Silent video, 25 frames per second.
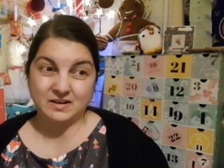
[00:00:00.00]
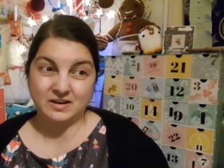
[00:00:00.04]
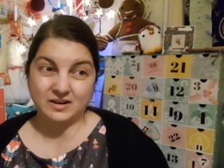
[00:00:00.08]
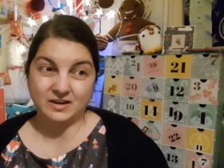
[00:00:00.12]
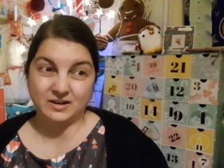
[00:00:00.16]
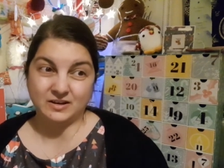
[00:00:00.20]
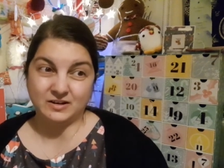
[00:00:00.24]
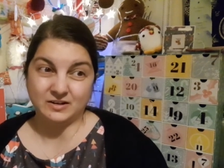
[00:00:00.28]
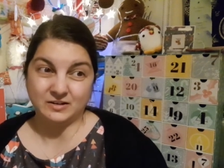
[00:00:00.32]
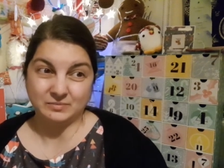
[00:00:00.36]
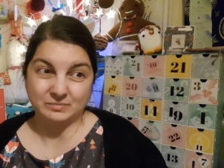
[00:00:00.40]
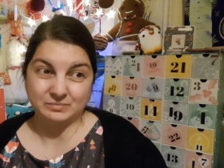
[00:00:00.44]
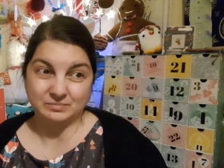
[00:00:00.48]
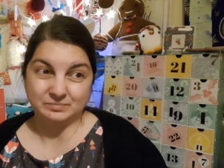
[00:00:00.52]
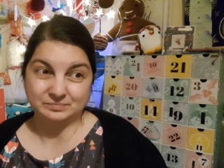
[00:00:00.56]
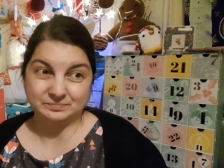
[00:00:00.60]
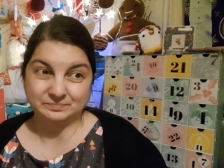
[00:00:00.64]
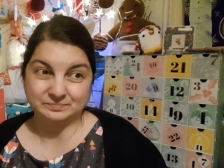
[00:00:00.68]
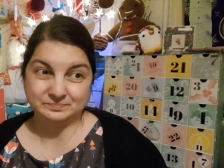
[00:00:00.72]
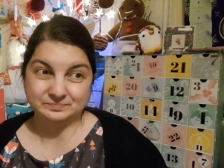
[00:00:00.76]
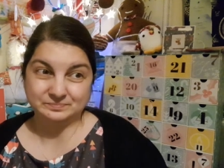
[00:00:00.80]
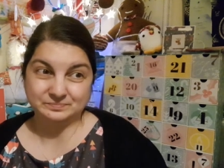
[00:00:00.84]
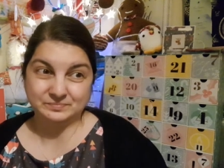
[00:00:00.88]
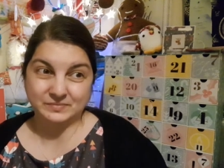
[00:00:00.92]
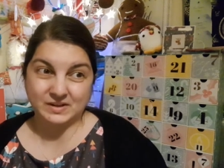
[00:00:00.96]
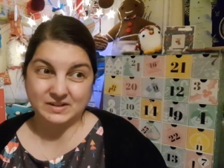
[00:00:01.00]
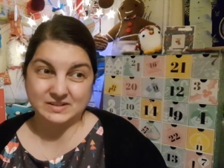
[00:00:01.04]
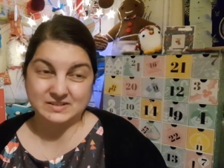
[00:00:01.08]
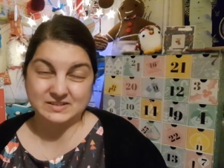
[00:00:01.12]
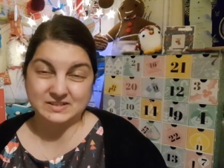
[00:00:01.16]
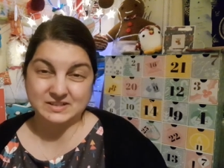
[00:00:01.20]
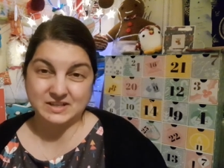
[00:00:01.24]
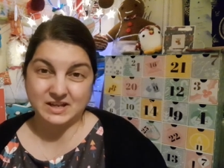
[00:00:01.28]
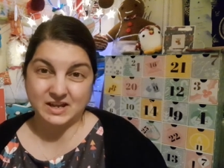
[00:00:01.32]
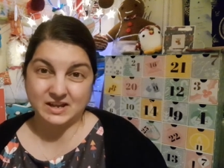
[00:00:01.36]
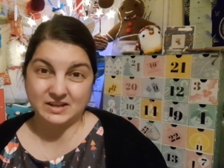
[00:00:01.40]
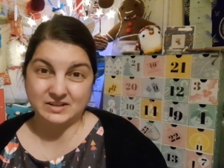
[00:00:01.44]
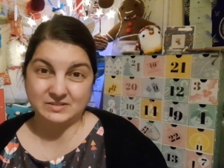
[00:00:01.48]
Um, to
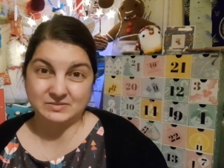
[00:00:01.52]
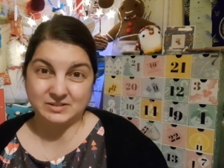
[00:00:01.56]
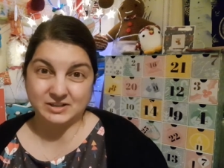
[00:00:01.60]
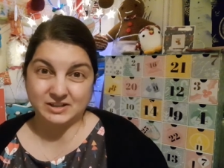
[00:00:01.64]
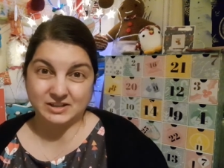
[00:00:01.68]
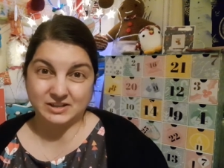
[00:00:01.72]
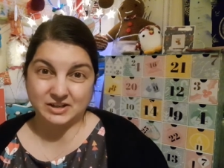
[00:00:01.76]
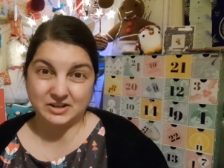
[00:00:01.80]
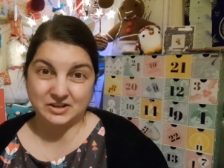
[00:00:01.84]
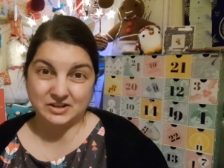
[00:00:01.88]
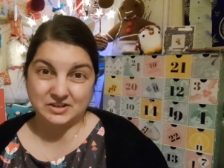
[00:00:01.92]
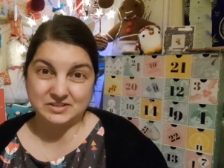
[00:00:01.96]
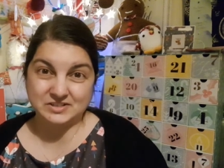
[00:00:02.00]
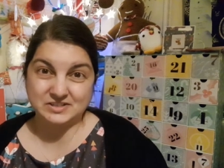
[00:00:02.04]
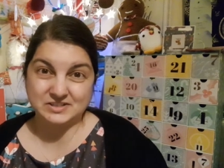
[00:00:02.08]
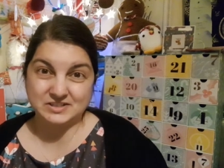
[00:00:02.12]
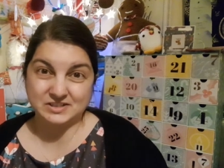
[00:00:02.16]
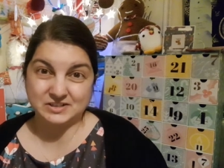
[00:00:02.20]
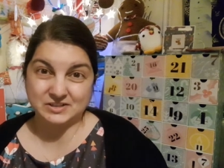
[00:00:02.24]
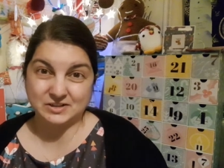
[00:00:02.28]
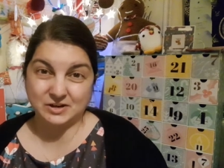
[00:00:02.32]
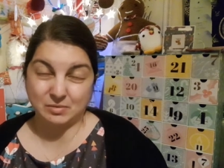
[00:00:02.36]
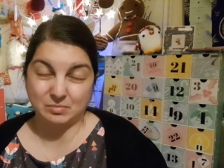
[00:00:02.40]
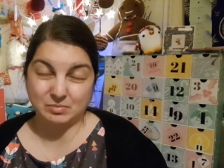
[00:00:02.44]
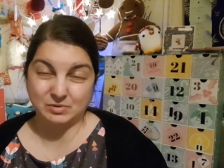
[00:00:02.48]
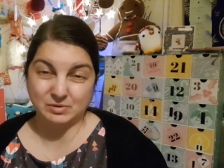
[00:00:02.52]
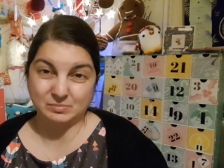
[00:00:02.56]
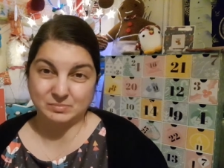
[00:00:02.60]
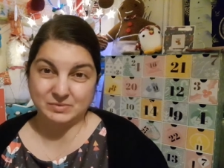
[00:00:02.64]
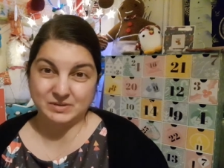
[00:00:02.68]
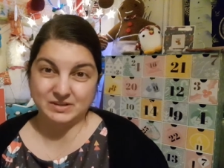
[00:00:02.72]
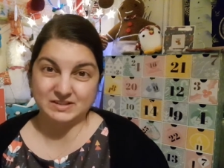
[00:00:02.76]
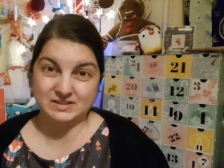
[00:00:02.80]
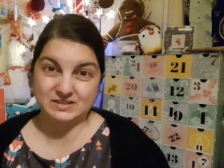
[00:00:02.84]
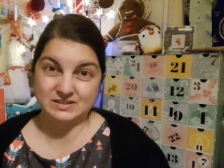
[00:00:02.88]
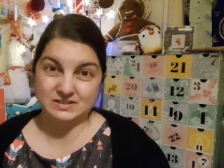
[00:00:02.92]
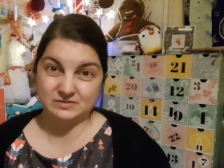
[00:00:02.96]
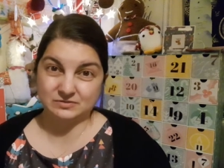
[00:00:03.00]
get the last couple of
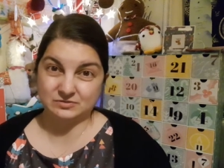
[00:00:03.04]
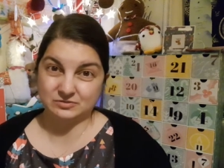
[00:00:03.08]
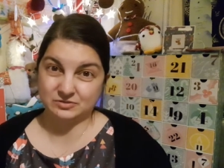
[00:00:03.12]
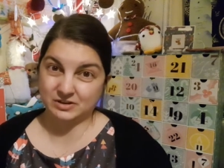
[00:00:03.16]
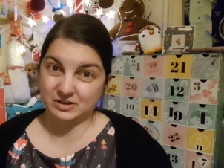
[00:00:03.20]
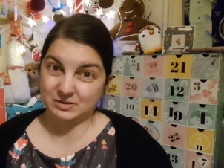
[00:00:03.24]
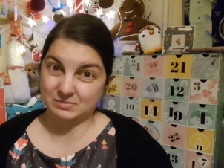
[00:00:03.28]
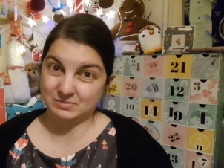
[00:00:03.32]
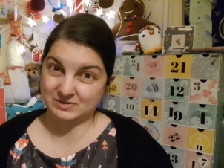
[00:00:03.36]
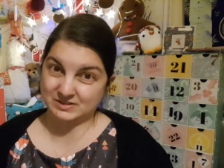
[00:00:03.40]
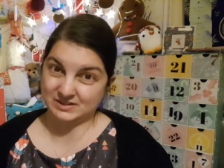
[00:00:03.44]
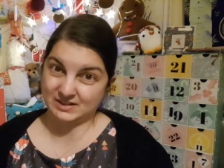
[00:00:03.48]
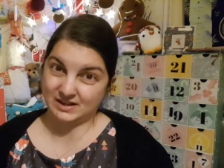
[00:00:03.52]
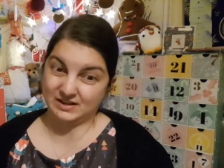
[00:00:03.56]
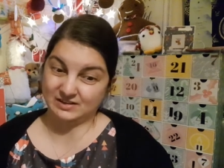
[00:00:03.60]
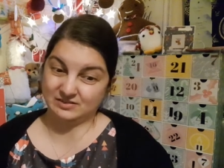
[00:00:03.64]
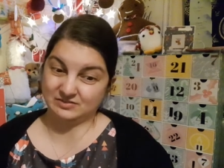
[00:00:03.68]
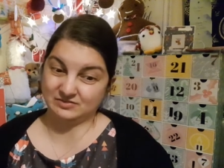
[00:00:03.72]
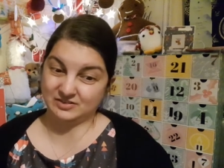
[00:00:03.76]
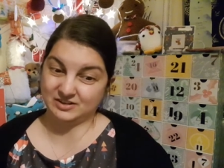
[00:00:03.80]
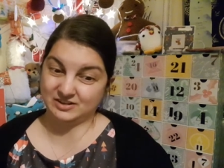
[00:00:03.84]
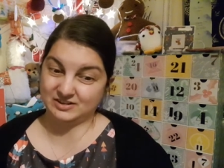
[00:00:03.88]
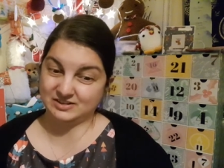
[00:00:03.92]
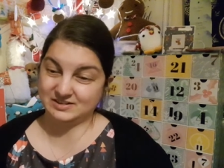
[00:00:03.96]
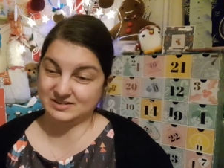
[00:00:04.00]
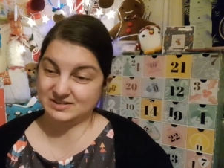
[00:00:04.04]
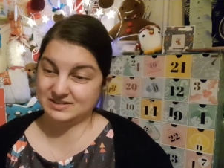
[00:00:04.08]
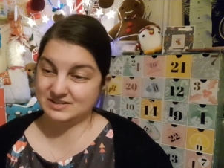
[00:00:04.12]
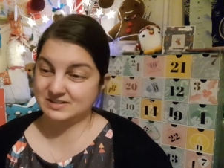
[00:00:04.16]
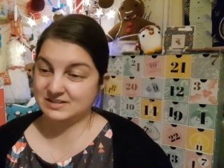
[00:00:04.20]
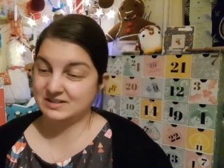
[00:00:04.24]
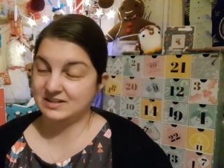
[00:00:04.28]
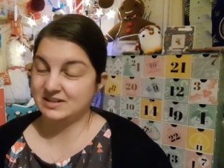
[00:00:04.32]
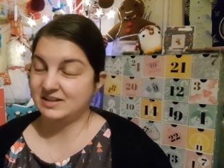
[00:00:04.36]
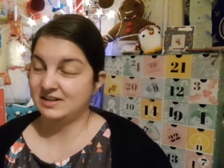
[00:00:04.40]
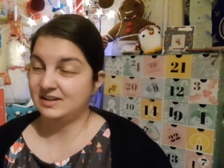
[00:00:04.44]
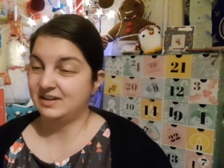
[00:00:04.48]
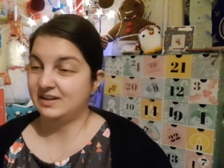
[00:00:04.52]
bits for Emma's advent
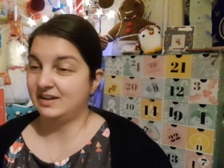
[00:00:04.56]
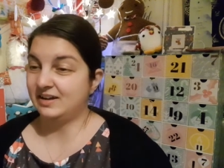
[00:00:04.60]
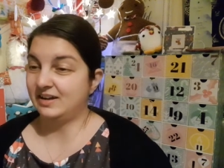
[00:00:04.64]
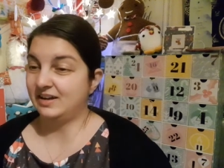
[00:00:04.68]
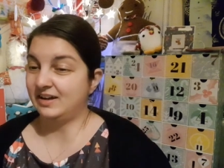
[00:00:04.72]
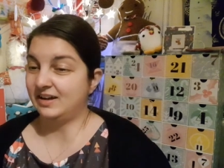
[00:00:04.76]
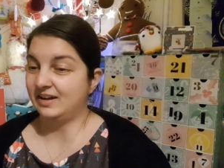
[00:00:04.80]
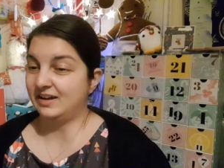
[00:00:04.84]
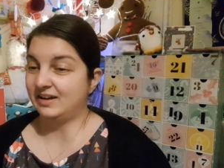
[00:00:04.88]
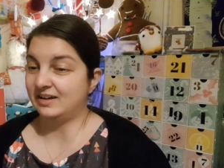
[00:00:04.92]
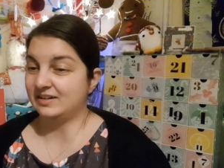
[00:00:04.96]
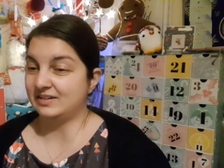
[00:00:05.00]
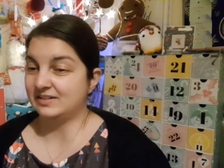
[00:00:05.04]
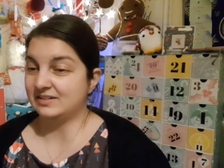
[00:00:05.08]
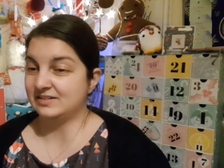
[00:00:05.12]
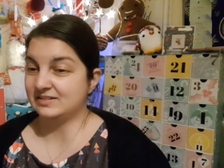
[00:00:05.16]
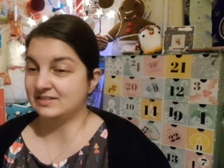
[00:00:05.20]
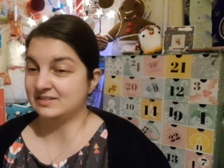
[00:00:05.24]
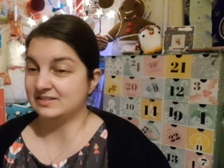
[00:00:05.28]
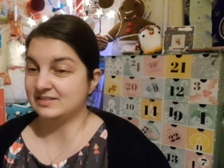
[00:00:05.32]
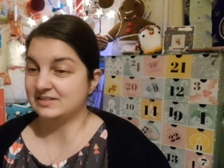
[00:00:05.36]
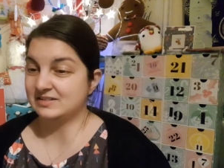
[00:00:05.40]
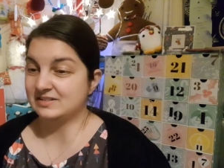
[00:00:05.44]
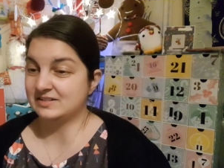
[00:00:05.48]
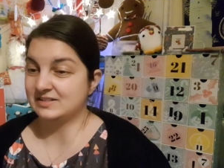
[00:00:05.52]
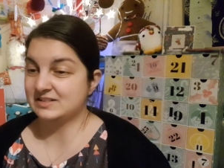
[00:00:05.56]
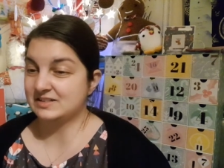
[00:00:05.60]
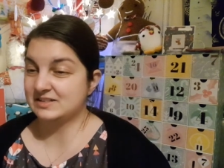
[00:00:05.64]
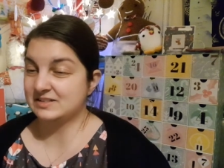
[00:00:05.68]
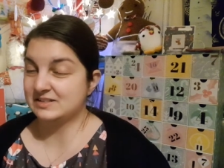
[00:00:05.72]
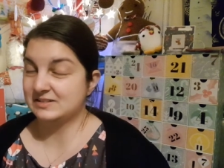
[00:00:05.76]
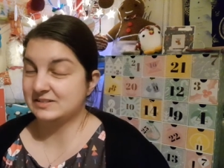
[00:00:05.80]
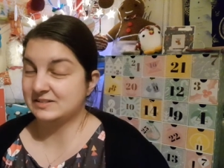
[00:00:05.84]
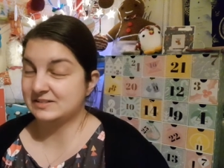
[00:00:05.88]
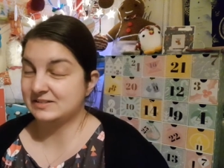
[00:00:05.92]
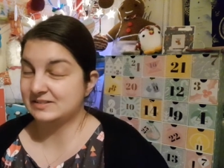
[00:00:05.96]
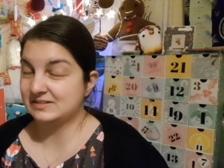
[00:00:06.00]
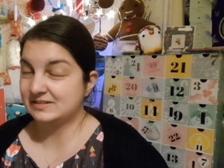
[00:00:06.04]
and
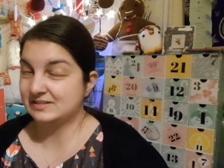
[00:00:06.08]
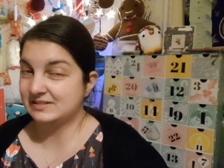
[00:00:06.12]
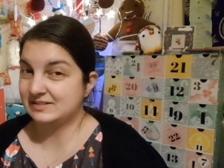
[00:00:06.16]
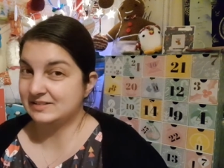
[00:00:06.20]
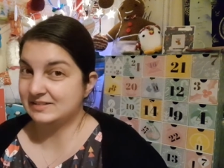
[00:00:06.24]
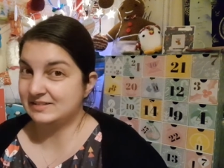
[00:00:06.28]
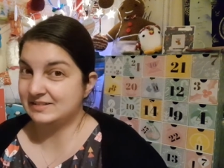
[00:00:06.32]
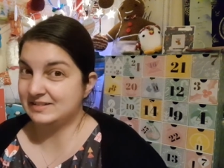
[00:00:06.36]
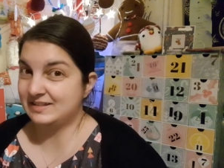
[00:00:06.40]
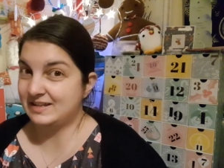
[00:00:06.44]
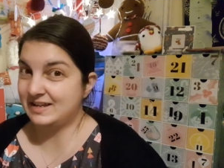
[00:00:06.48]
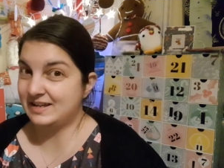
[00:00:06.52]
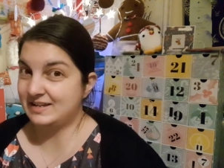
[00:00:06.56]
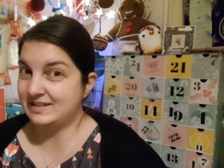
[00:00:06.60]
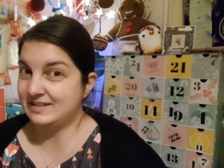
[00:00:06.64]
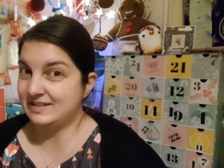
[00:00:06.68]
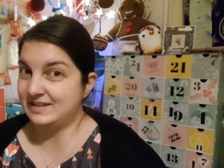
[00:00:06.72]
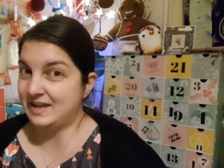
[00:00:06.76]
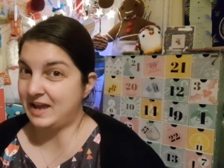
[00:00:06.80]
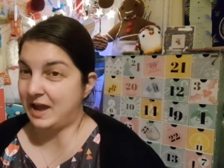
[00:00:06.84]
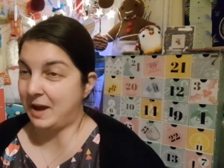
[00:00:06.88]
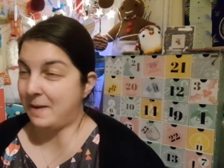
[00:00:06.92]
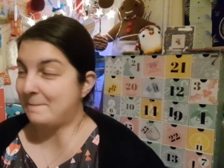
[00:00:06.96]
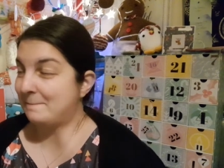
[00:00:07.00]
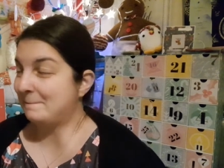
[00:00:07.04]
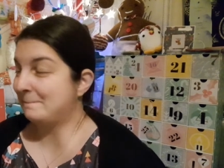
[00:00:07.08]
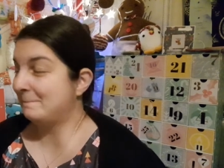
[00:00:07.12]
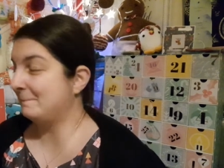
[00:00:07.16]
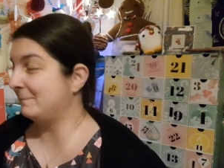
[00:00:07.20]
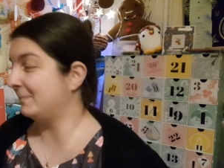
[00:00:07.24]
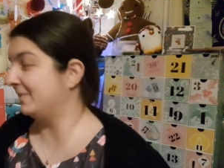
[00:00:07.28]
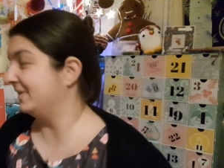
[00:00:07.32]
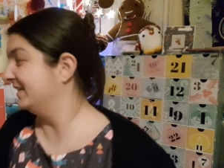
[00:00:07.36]
yeah